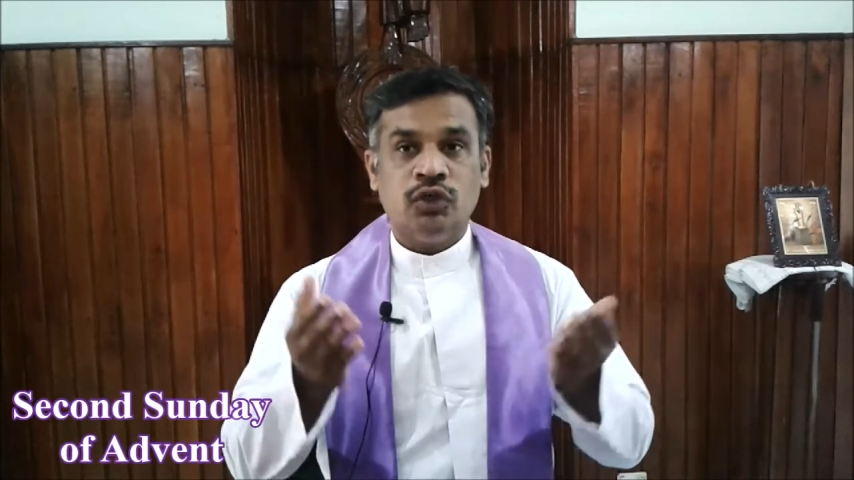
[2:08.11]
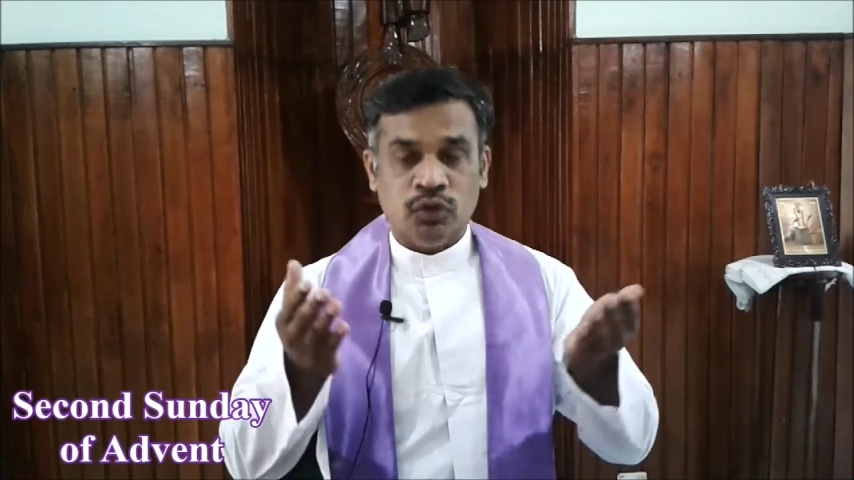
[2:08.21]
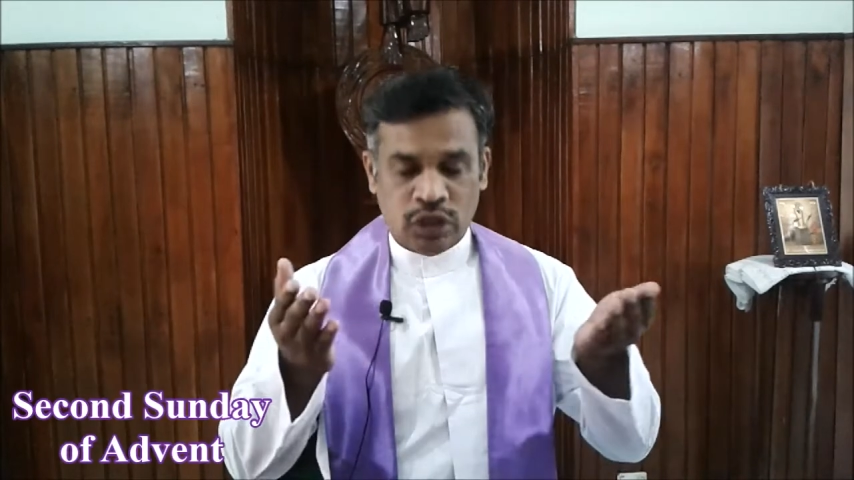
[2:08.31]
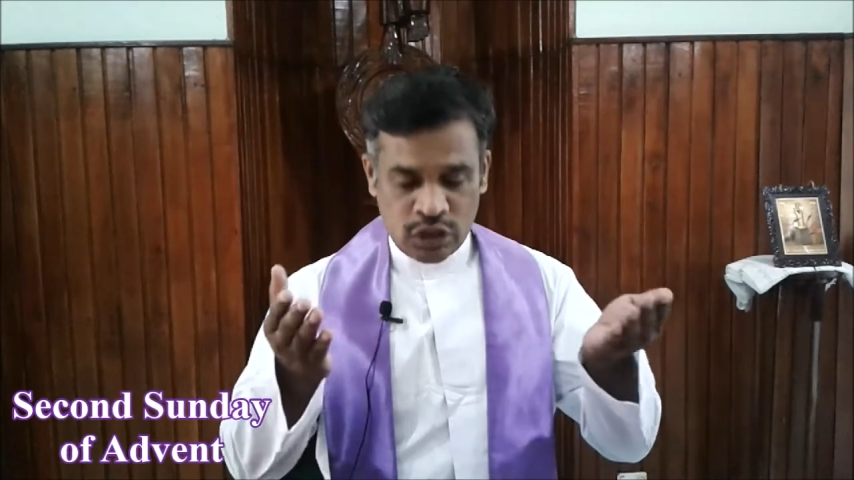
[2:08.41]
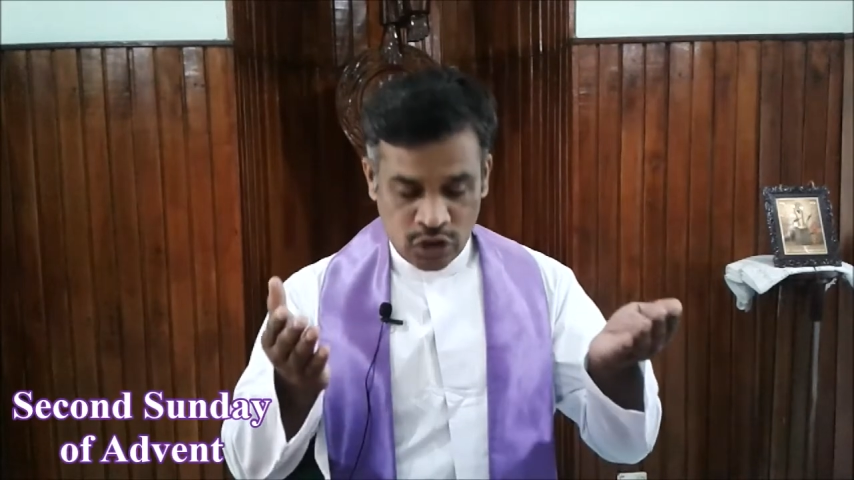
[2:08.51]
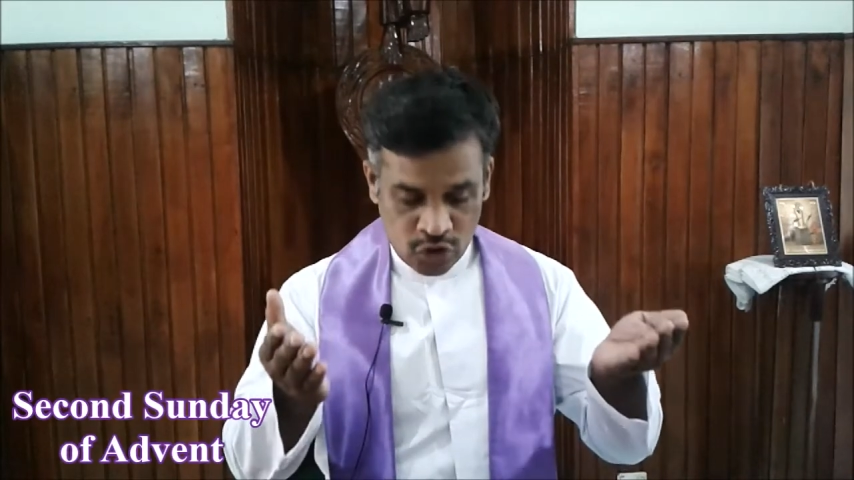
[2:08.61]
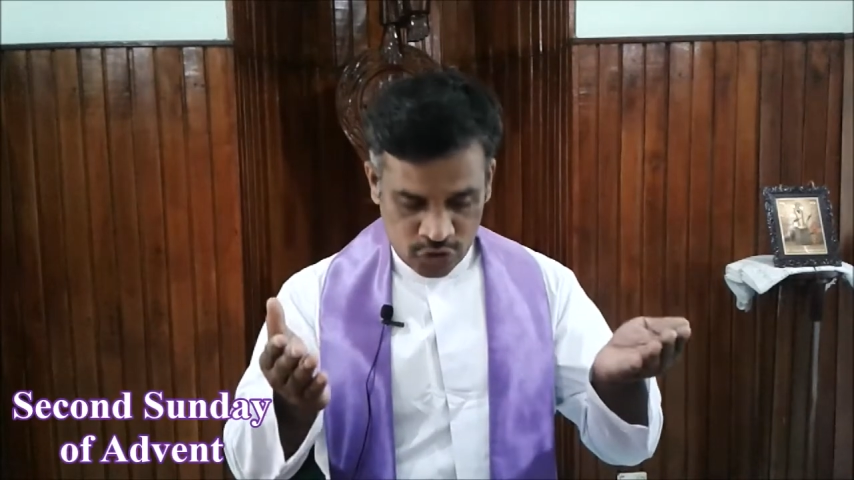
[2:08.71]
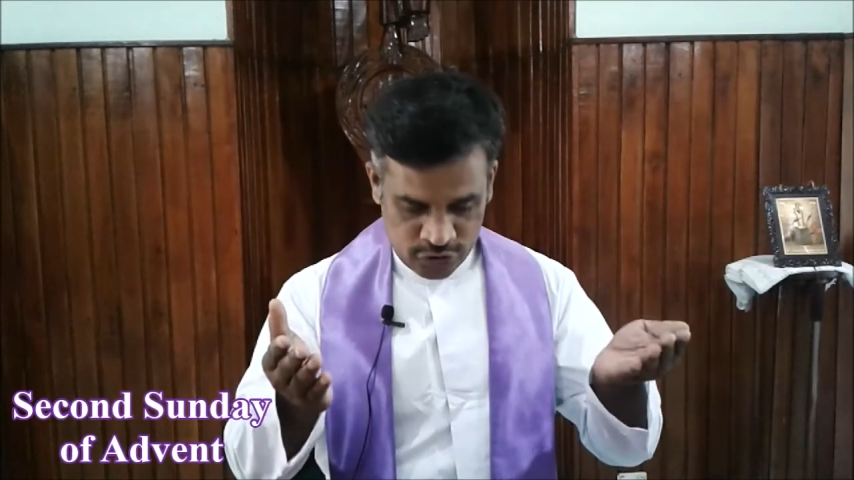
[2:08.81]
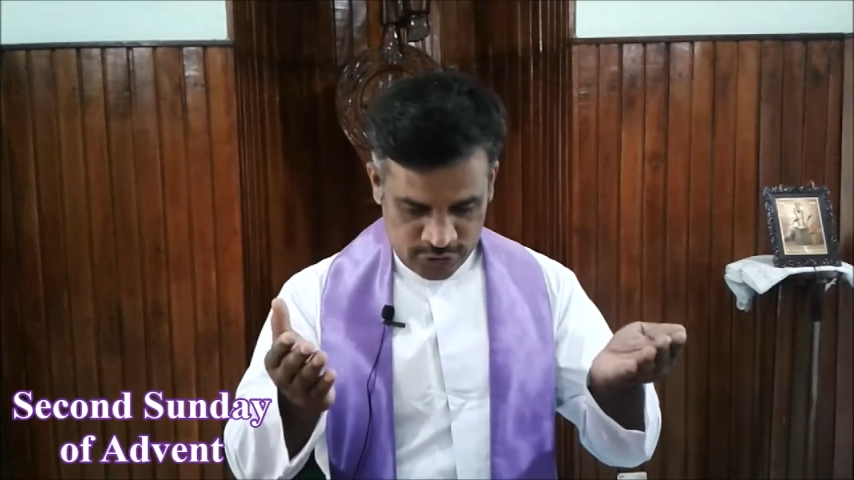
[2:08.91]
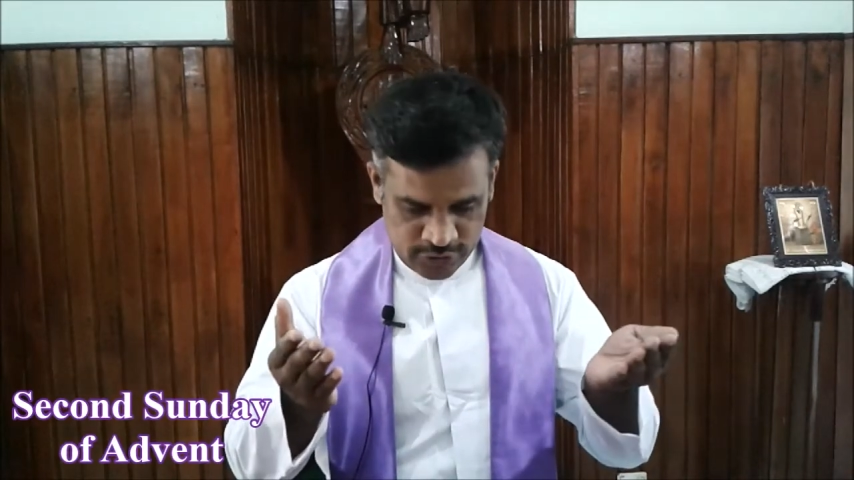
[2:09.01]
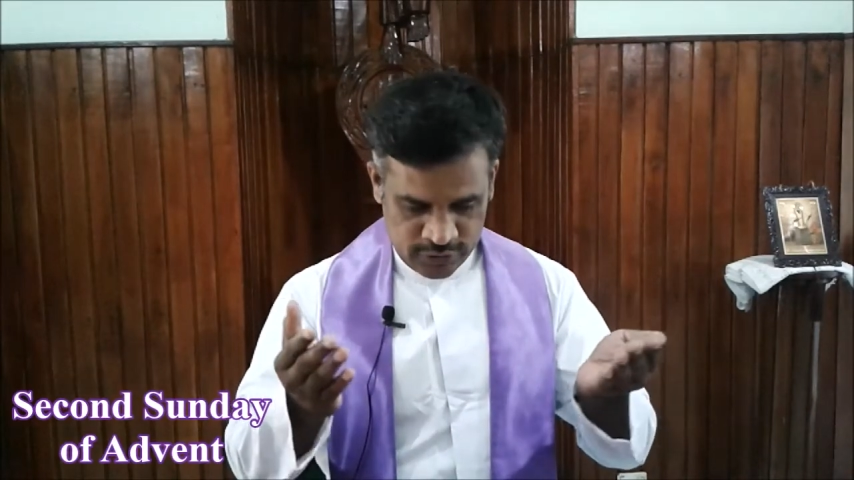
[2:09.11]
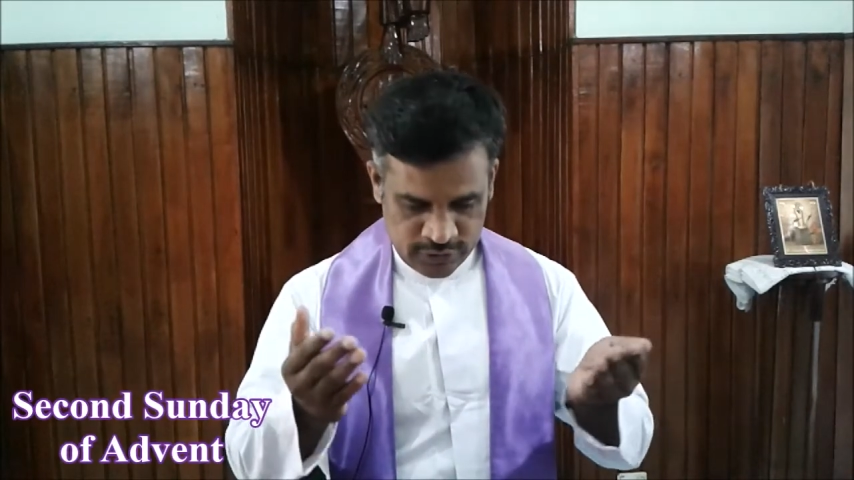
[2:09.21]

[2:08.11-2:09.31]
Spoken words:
to the Lord.